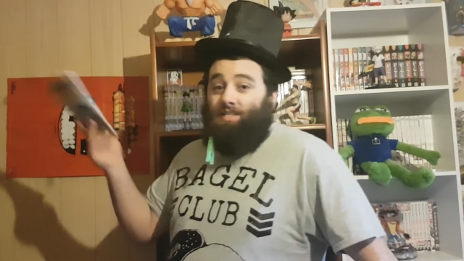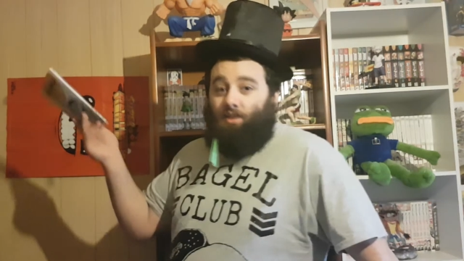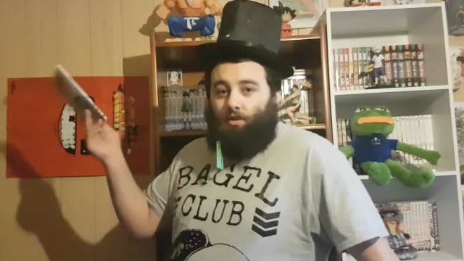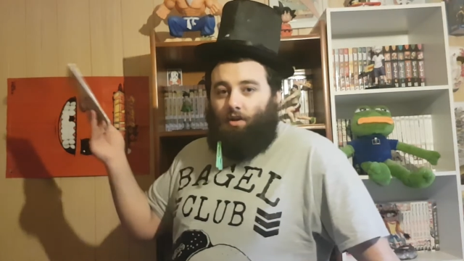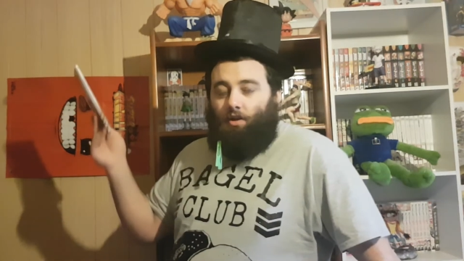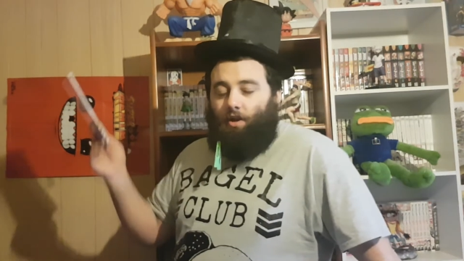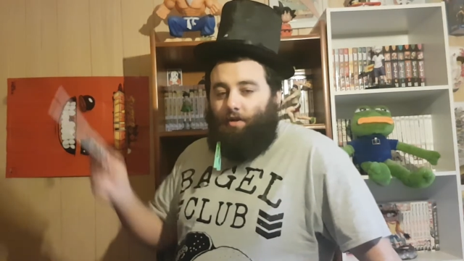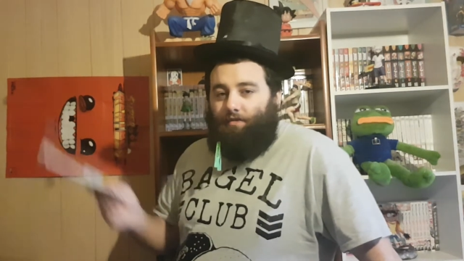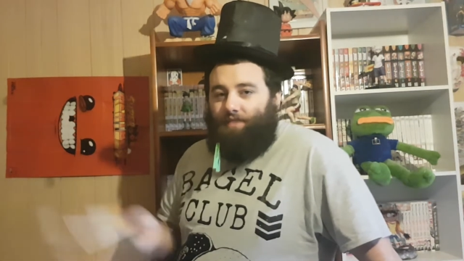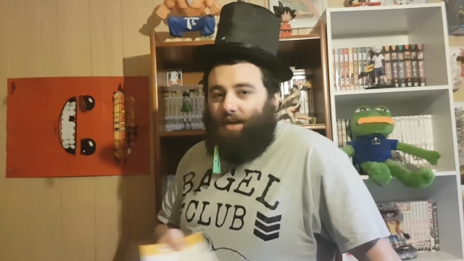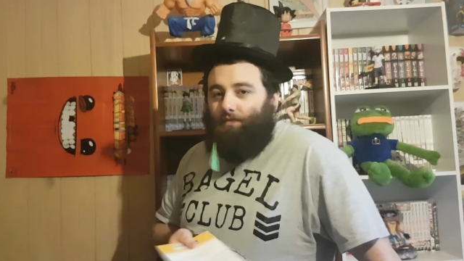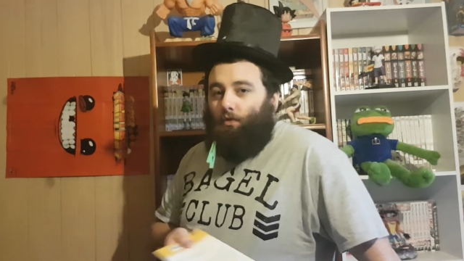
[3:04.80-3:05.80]
a little known
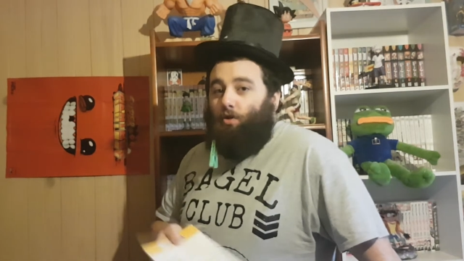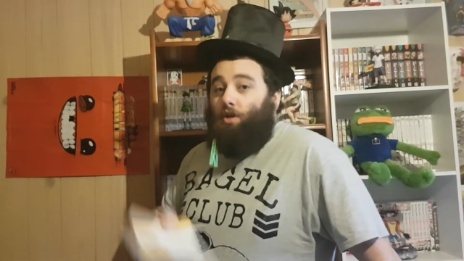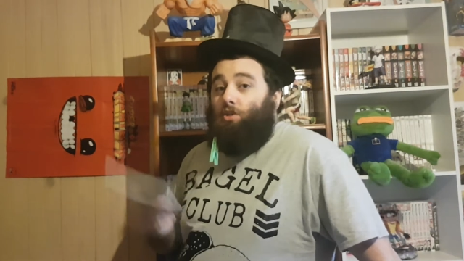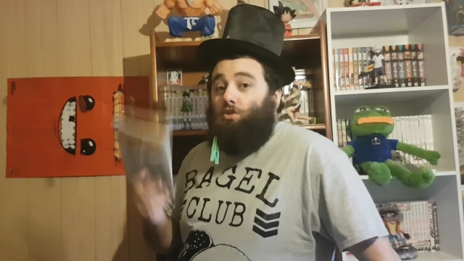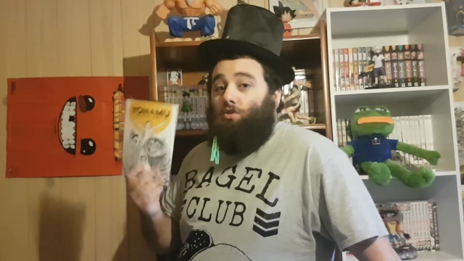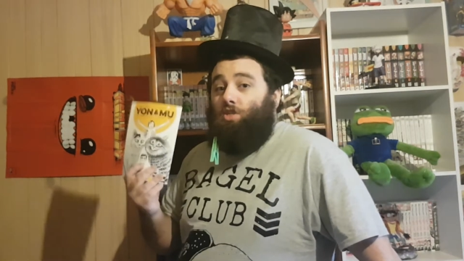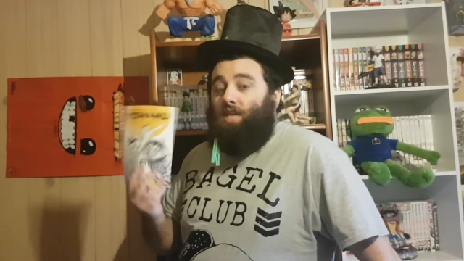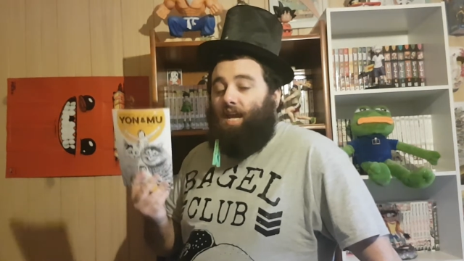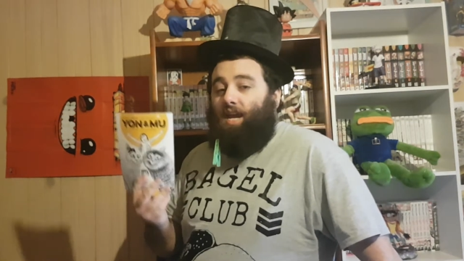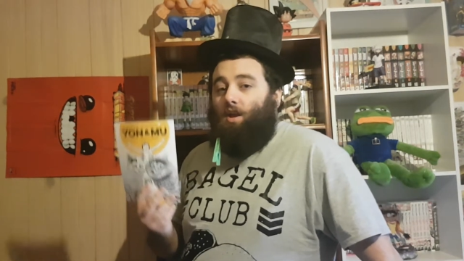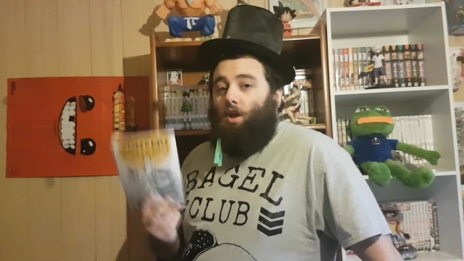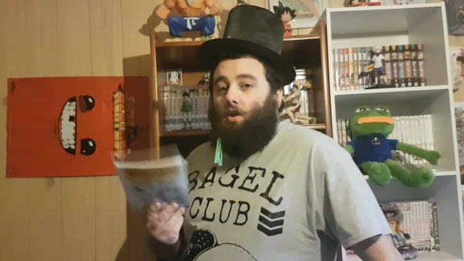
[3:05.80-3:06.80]
fact for you. Junji
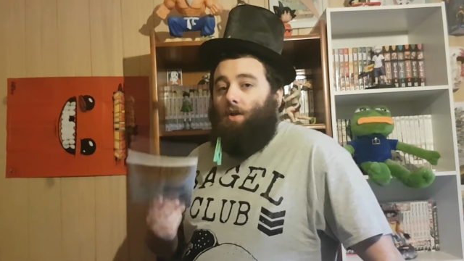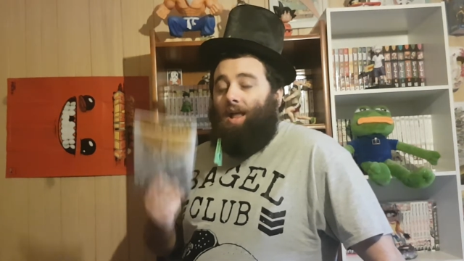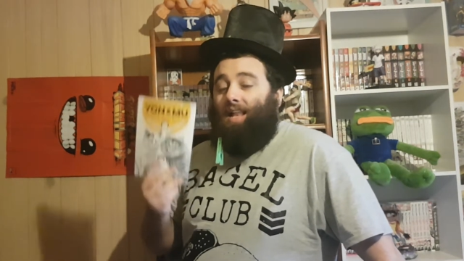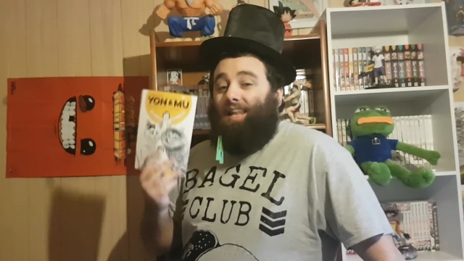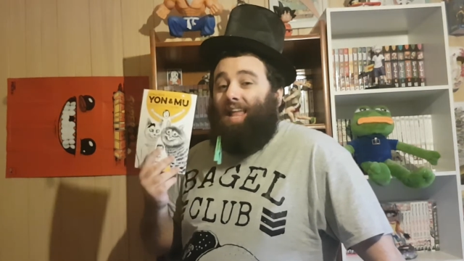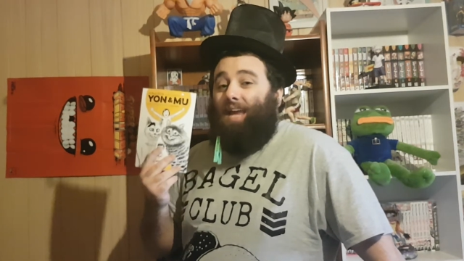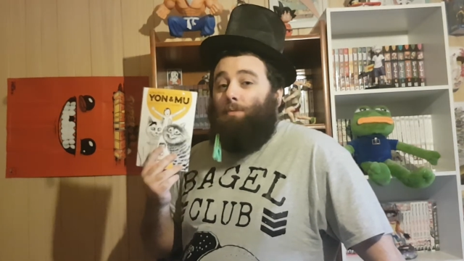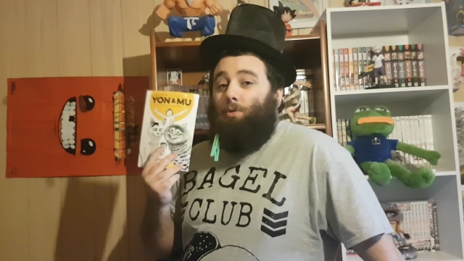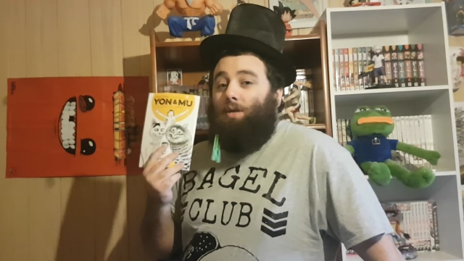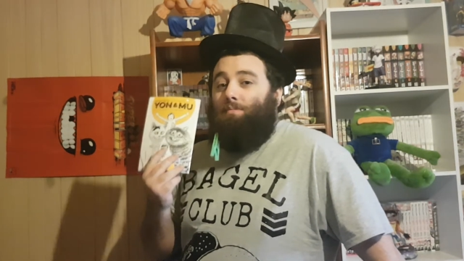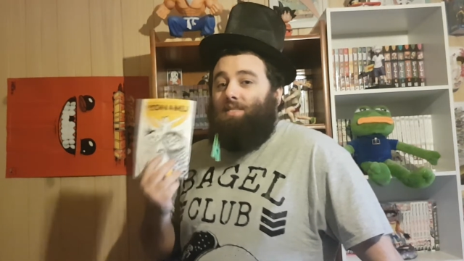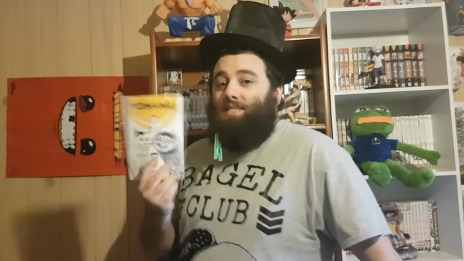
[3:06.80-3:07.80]
Ito labeled
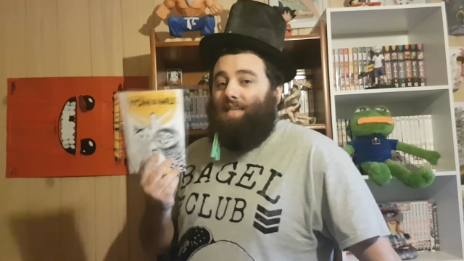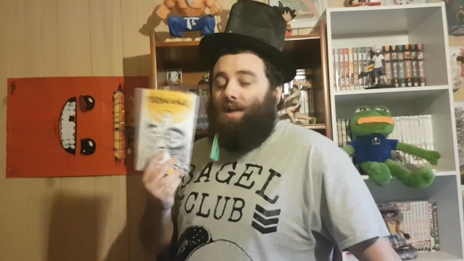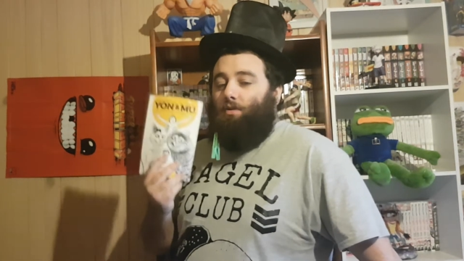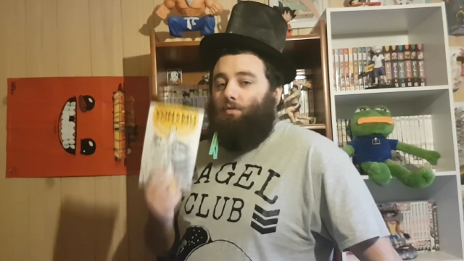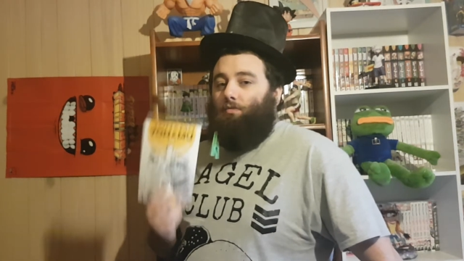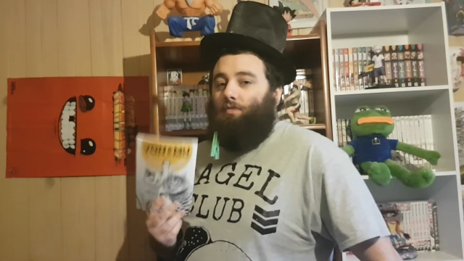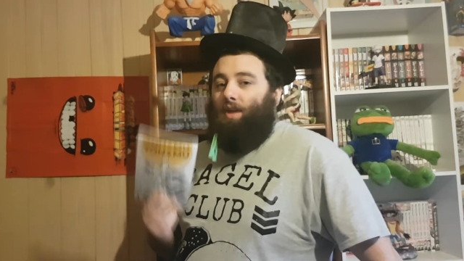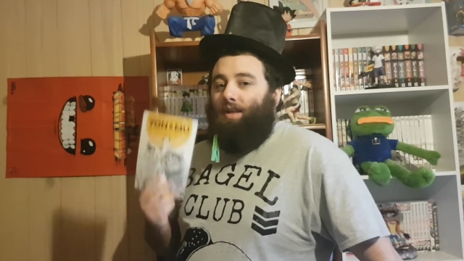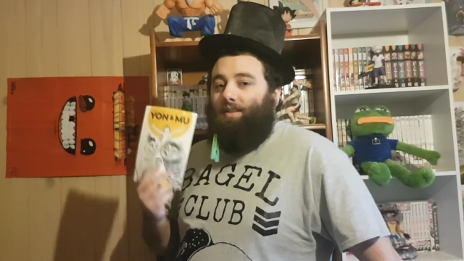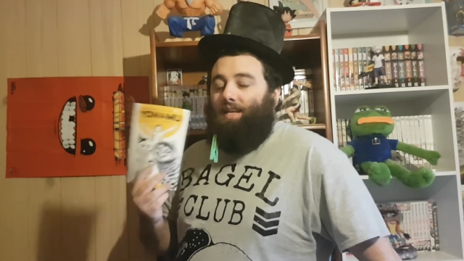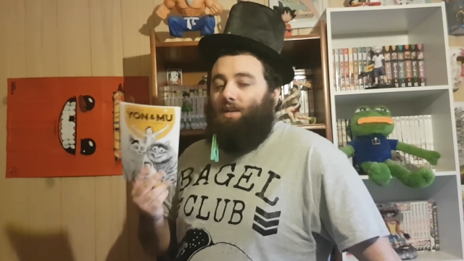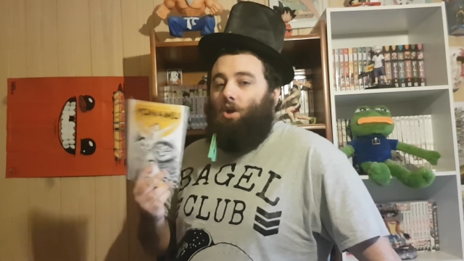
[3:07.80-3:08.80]
himself
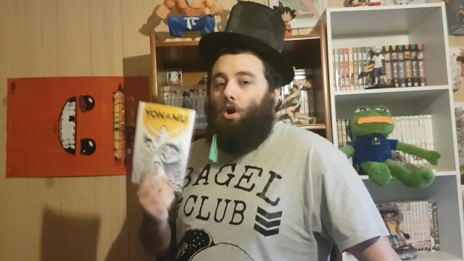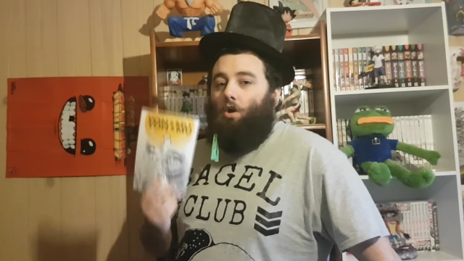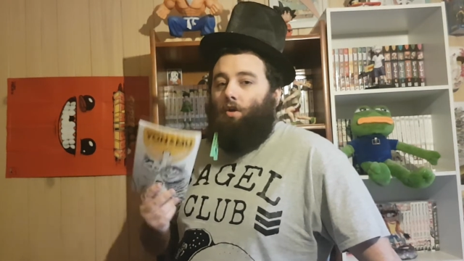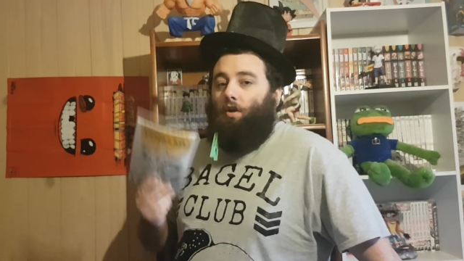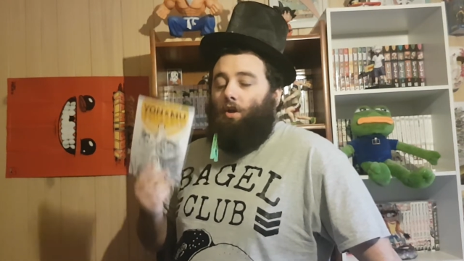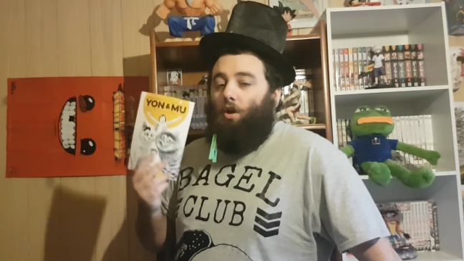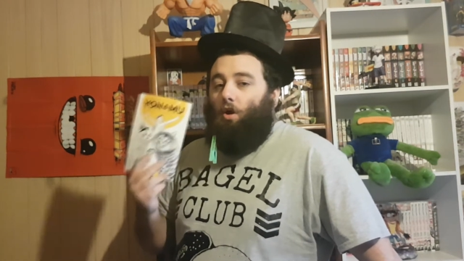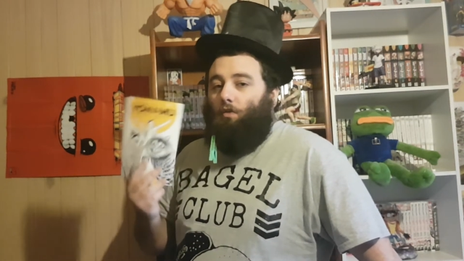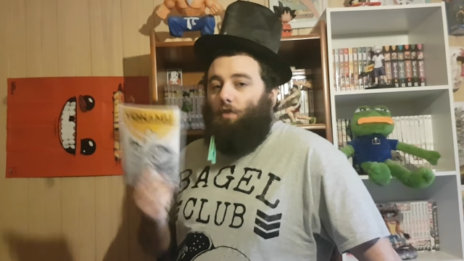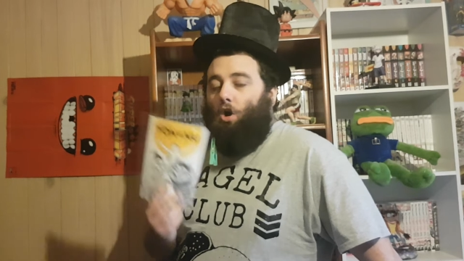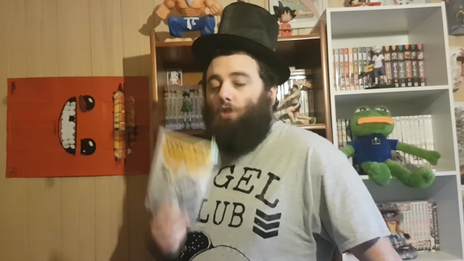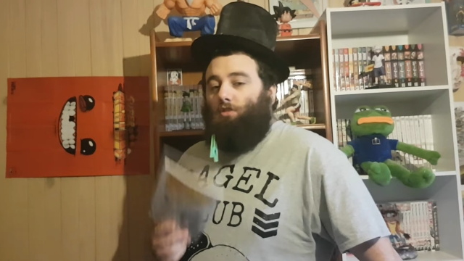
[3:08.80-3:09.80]
the god
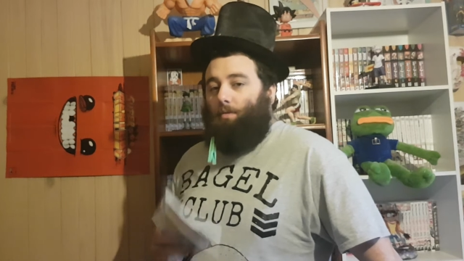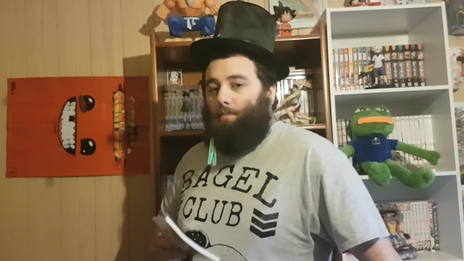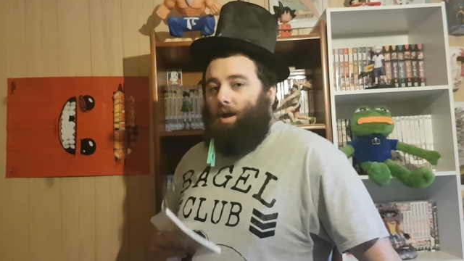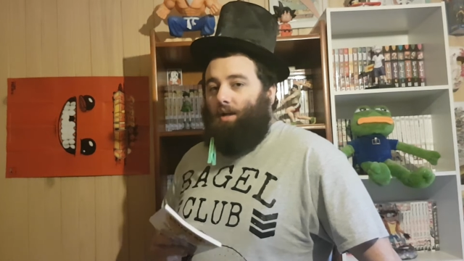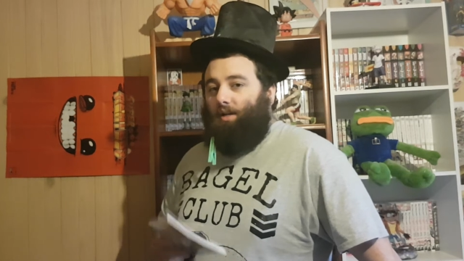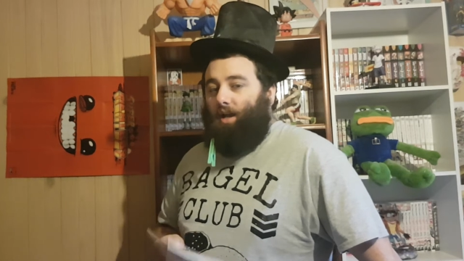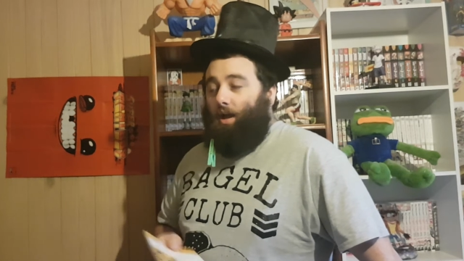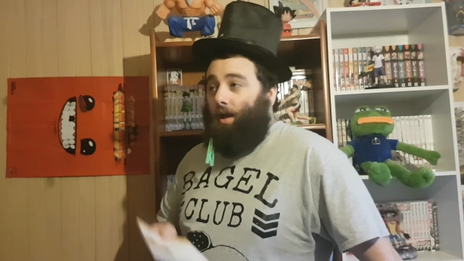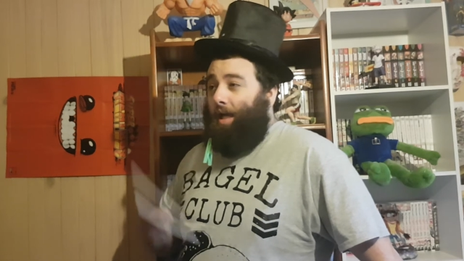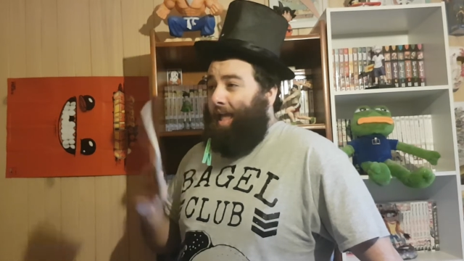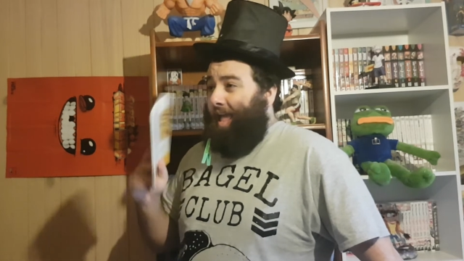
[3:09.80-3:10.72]
of horror manga.